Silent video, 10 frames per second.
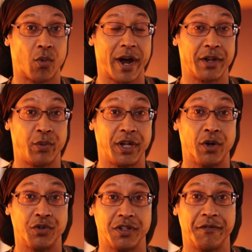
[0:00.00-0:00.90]
or why did we
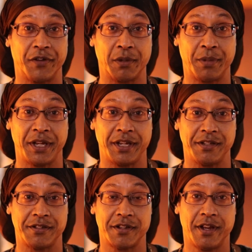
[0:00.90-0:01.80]
go to the
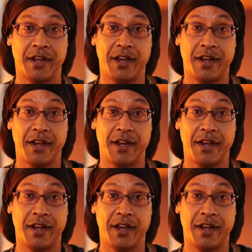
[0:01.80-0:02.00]
Philippines?